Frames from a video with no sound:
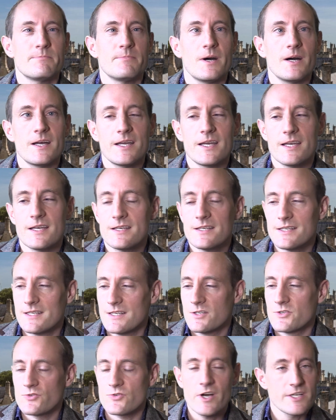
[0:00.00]
by
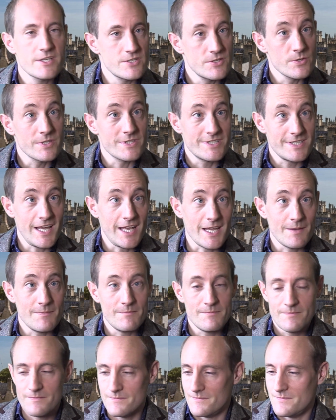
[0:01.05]
trying to do the
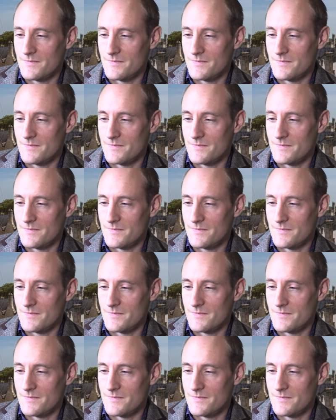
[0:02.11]
same